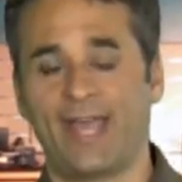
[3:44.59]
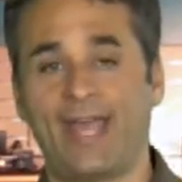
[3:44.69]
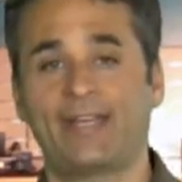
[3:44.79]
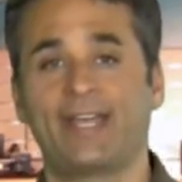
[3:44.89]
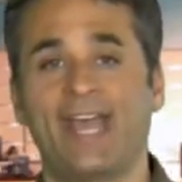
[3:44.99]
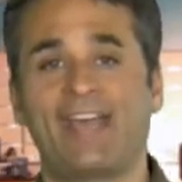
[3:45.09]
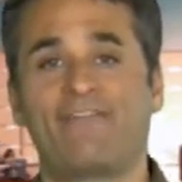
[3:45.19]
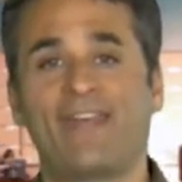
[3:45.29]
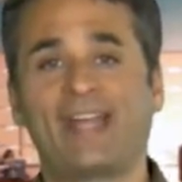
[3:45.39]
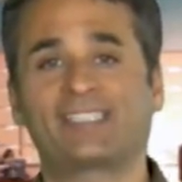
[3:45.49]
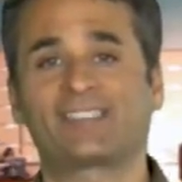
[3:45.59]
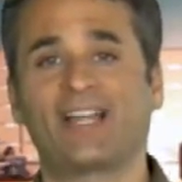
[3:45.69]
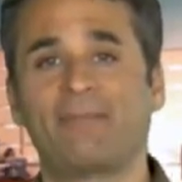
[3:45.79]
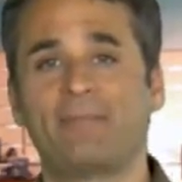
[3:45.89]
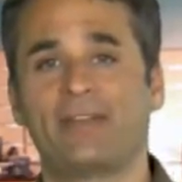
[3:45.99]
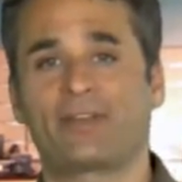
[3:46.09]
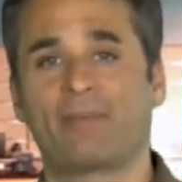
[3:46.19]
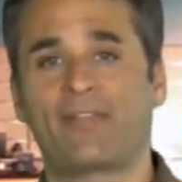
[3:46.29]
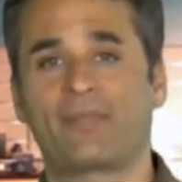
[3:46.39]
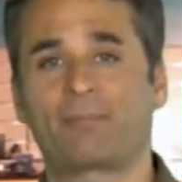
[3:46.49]
and advanced light metering
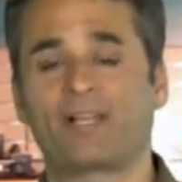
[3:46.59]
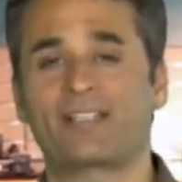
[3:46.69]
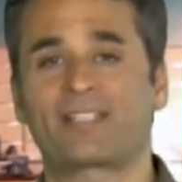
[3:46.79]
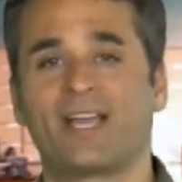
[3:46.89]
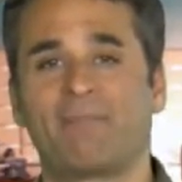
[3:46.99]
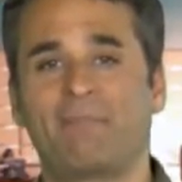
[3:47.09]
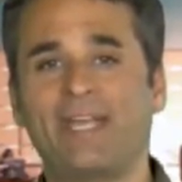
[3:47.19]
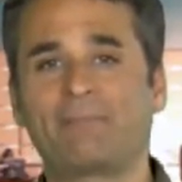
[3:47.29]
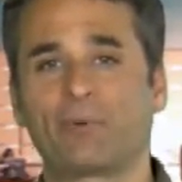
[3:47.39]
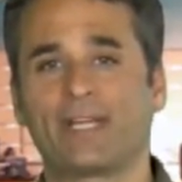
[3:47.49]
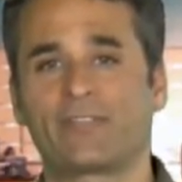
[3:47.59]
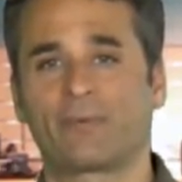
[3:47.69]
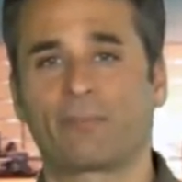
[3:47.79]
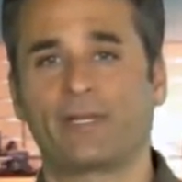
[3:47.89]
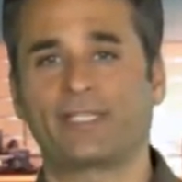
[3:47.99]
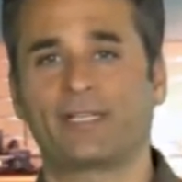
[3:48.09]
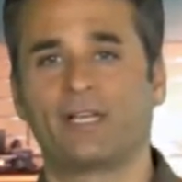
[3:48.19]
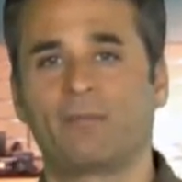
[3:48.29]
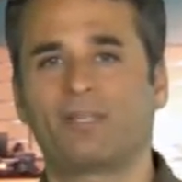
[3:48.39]
method, plus pick bridge for printing,